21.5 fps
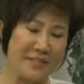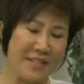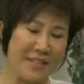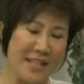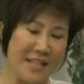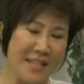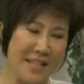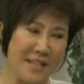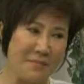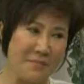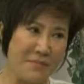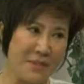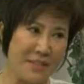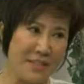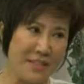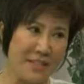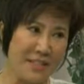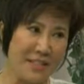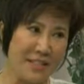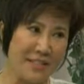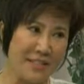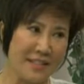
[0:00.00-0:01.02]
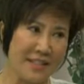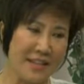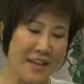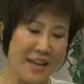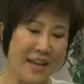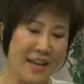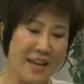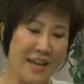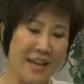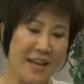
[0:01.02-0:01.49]
cleaning business
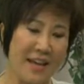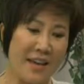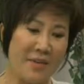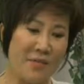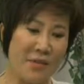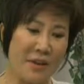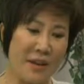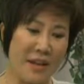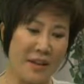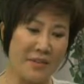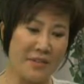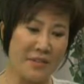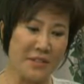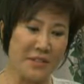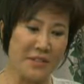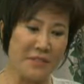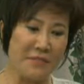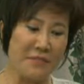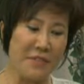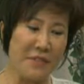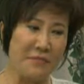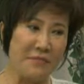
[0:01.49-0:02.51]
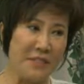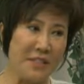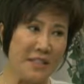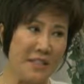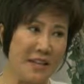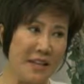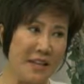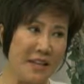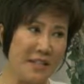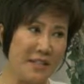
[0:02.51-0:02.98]
when I was
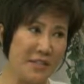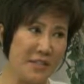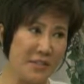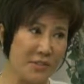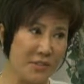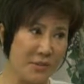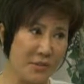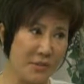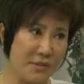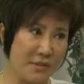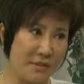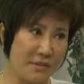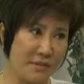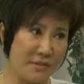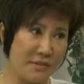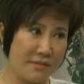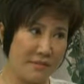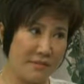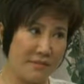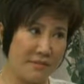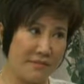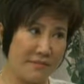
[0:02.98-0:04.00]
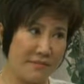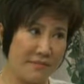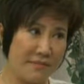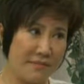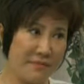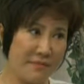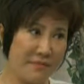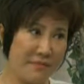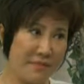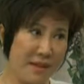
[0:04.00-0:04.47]
58 years old.
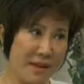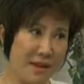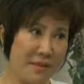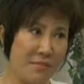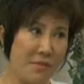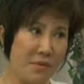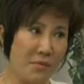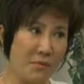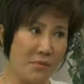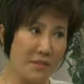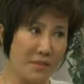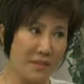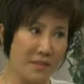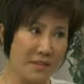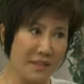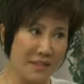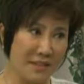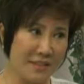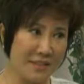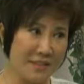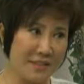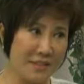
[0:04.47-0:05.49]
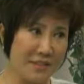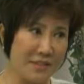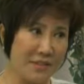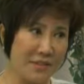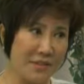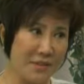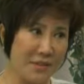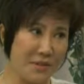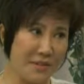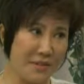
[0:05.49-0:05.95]
I'm over 6
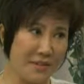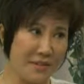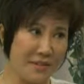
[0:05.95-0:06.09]
years old.